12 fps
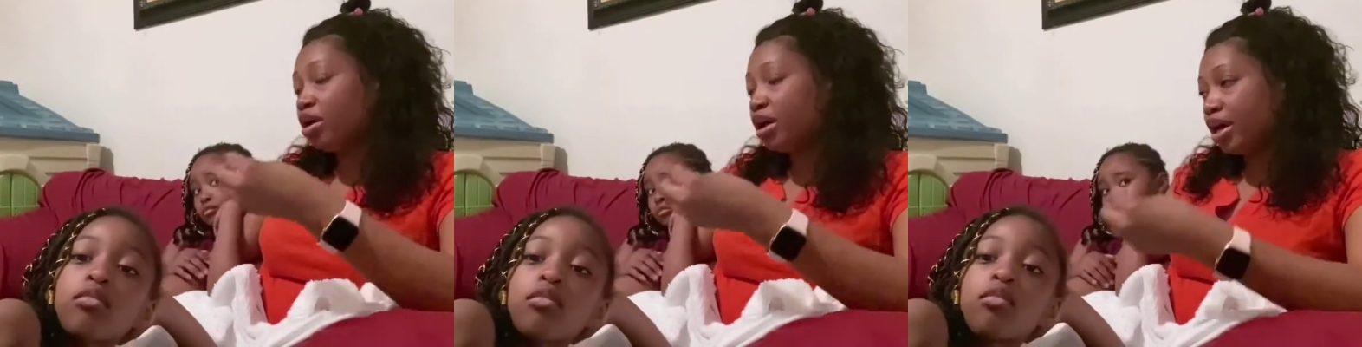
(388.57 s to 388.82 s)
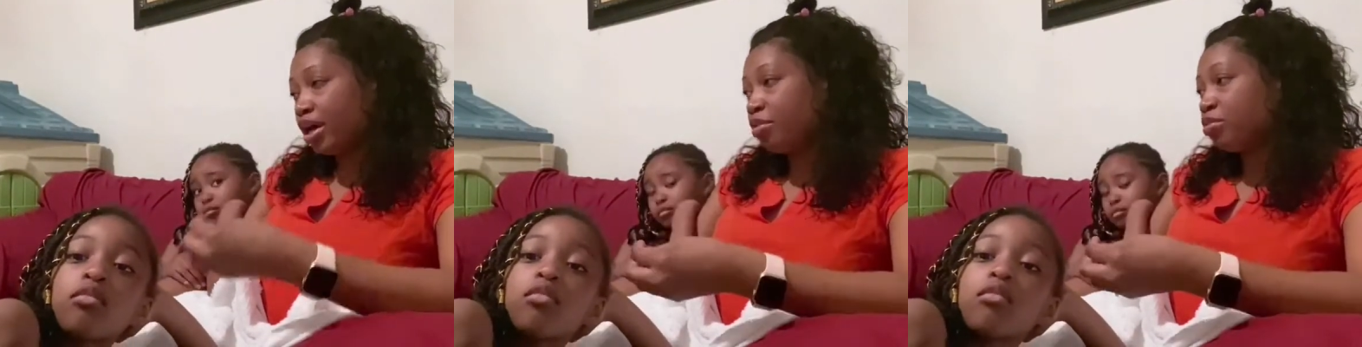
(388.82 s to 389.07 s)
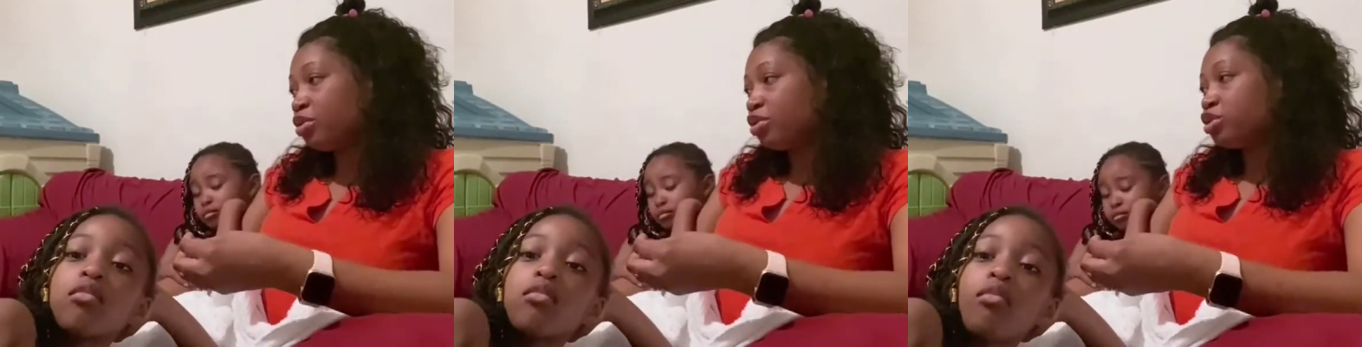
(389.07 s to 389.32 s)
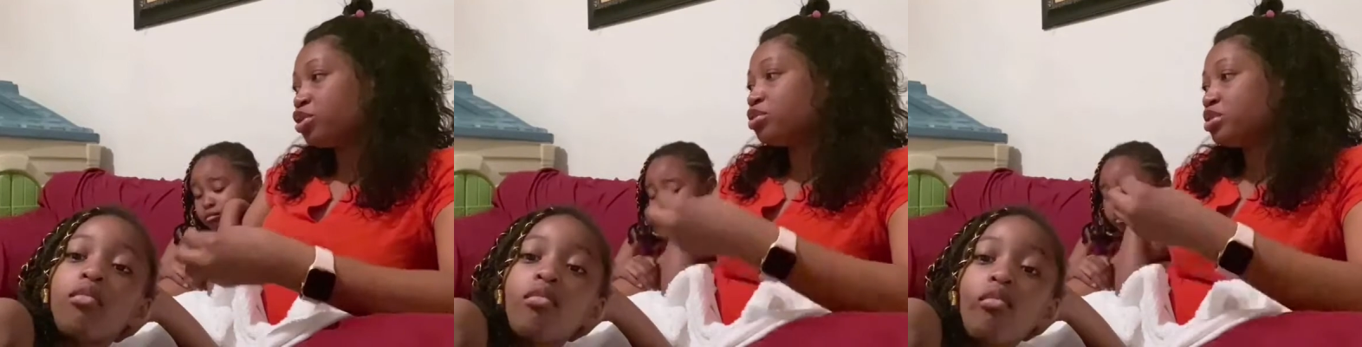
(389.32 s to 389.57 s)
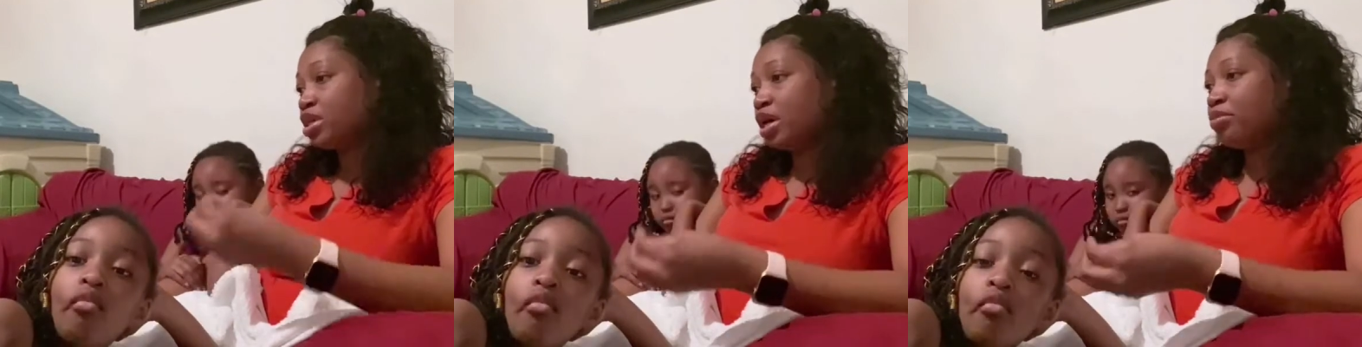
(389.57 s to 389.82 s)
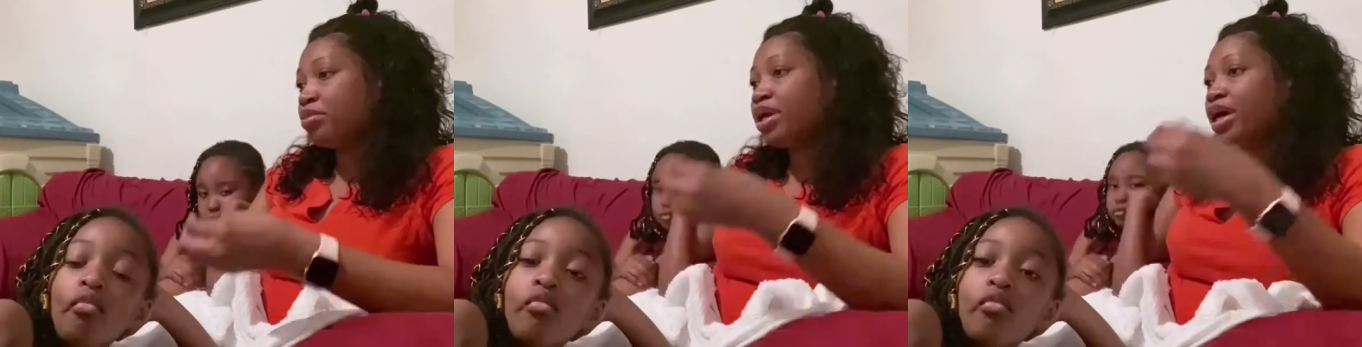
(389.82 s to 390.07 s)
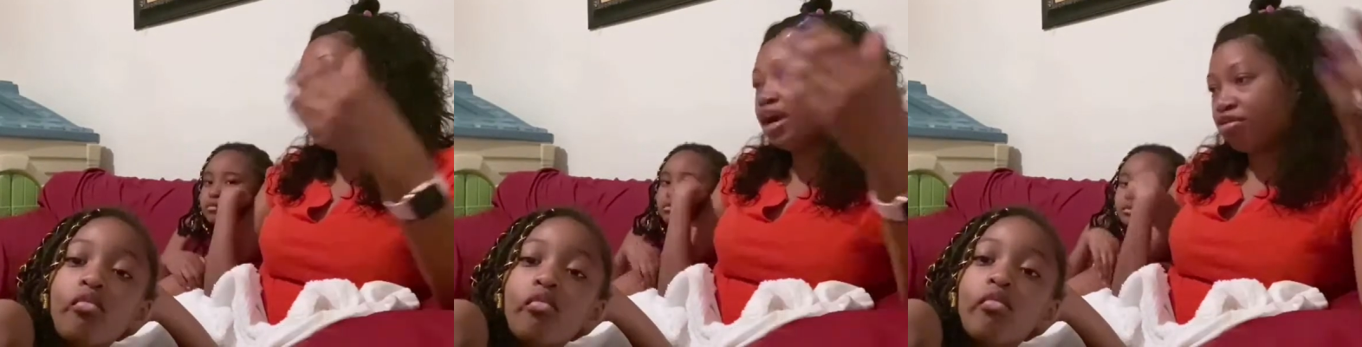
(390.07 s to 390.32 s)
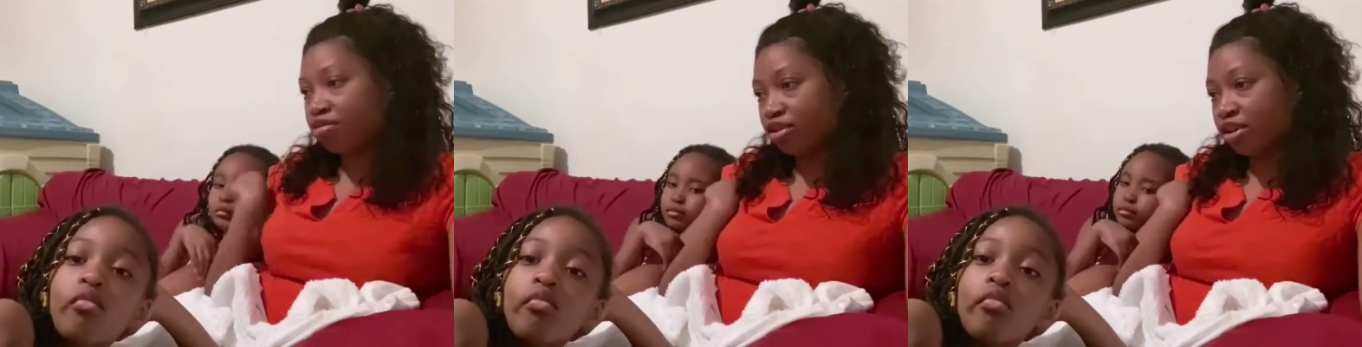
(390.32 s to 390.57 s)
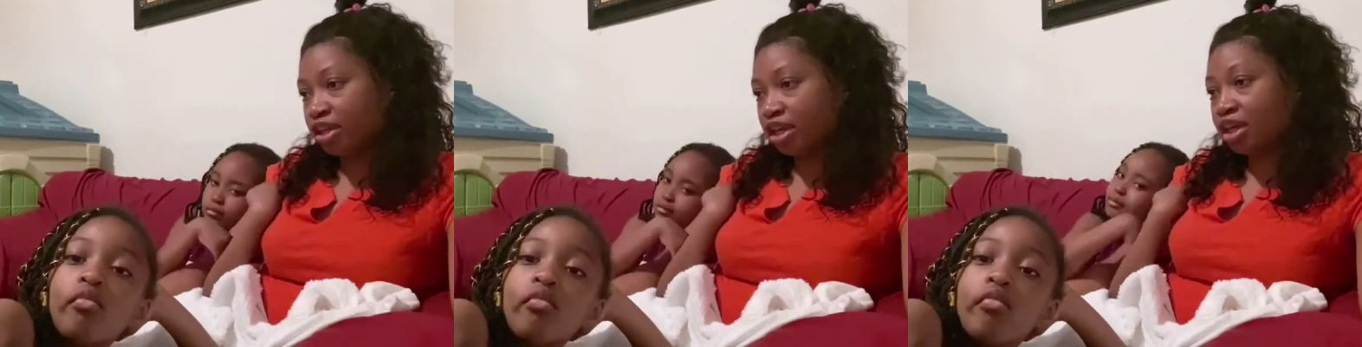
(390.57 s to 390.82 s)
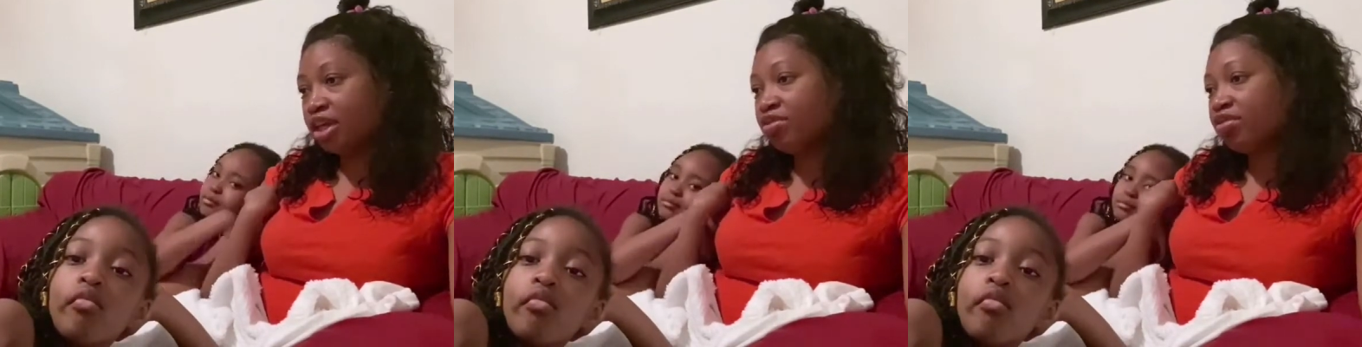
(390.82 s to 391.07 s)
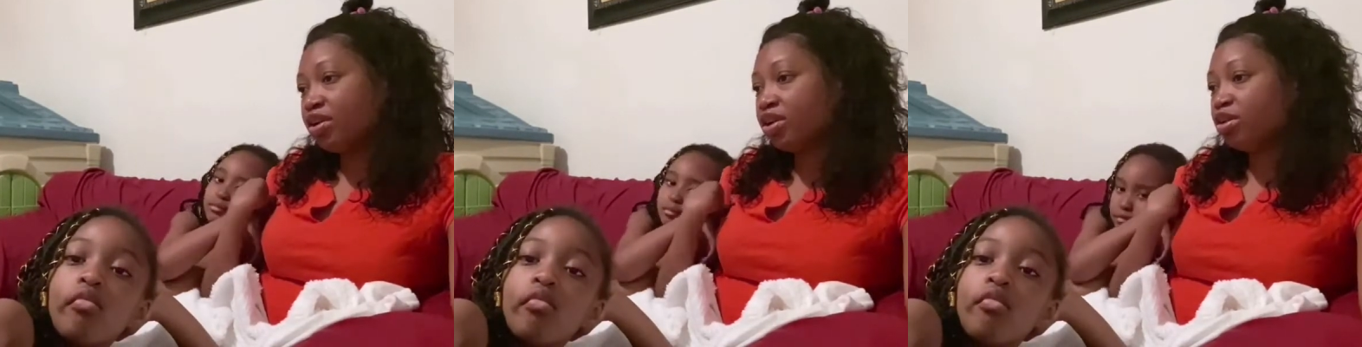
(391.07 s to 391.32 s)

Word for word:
Speaker 1: able to tell me everything even